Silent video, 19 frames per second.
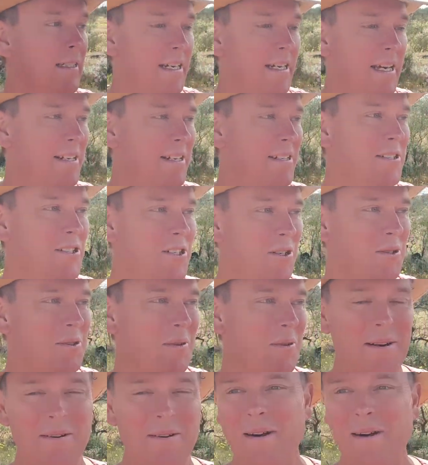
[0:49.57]
And dudes
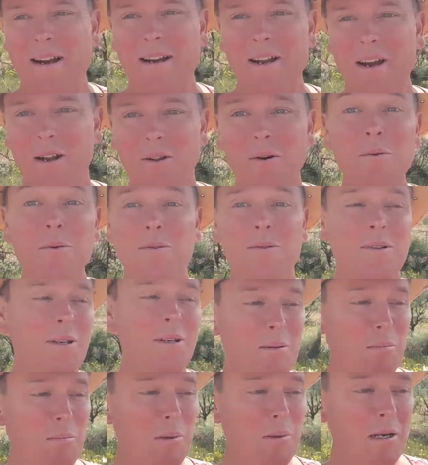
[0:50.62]
run around going, oh, look
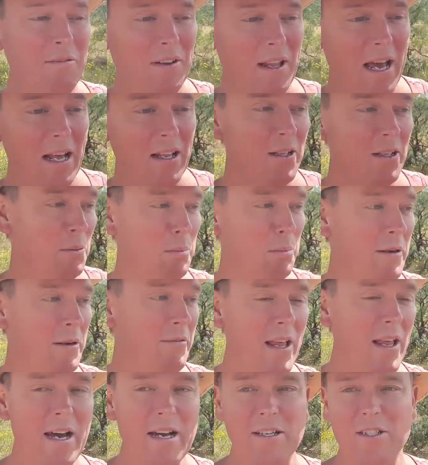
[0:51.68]
at the pretty flower, look at the pretty
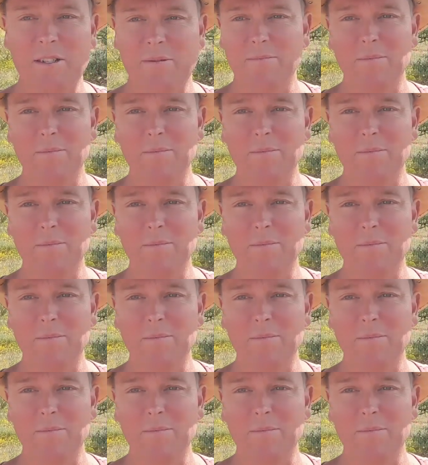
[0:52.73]
flower.